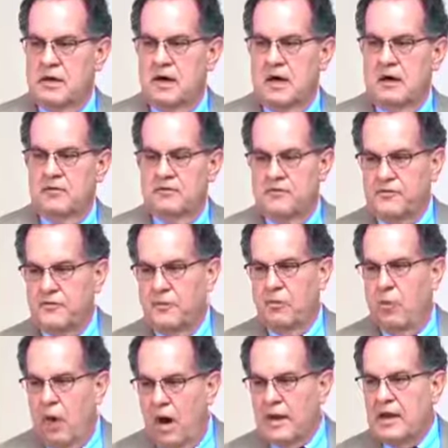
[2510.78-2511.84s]
of
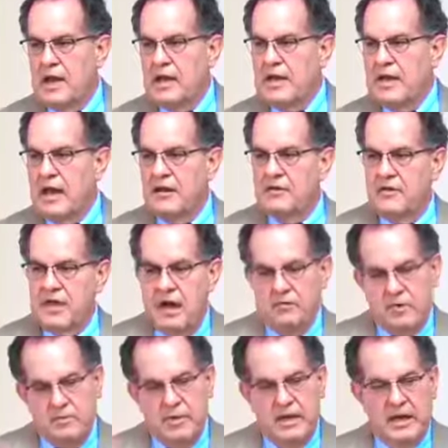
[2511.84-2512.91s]
one than the other,
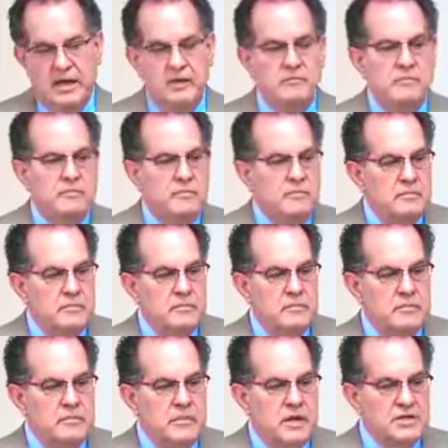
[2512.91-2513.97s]
that would be
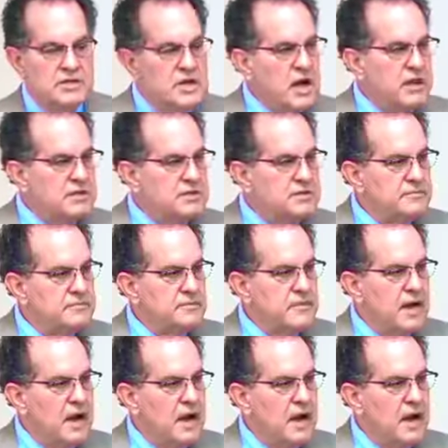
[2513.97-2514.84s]
unjust.